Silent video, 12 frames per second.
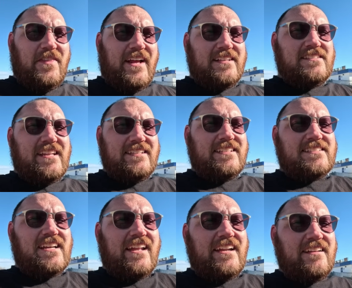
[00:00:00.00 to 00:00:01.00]
That's
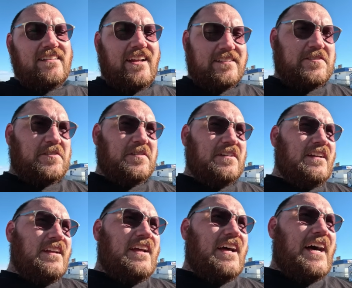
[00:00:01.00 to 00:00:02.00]
exciting. That's cool.
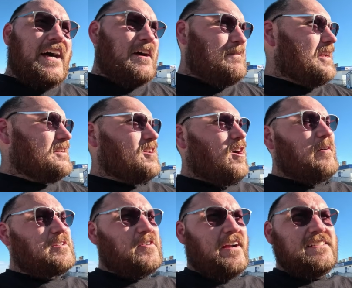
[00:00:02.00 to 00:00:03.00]
That doesn't
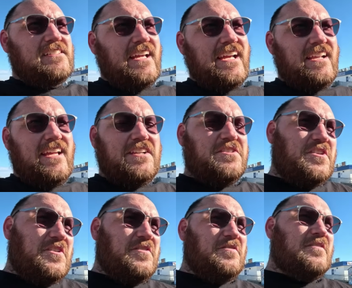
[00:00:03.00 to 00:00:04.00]
always translate
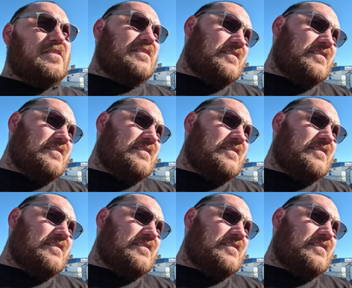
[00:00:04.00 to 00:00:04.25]
into,